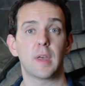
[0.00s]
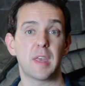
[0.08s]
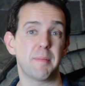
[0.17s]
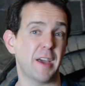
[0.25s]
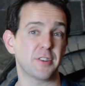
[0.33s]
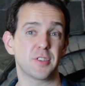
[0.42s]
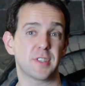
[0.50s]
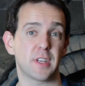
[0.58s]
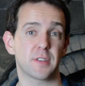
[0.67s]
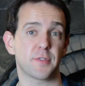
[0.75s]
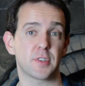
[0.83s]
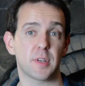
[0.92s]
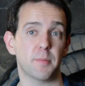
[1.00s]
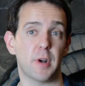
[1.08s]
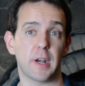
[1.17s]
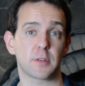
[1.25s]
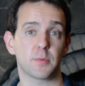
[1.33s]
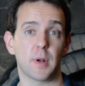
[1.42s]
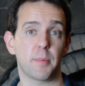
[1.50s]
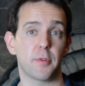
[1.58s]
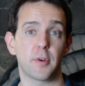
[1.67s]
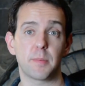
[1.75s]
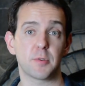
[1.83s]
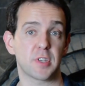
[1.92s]
Imagine sales for some product were up
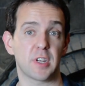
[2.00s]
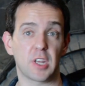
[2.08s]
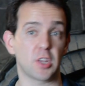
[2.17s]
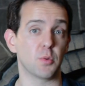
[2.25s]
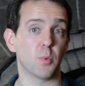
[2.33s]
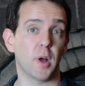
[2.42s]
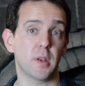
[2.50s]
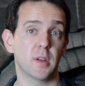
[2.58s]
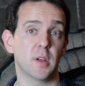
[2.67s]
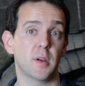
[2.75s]
30% in Q1,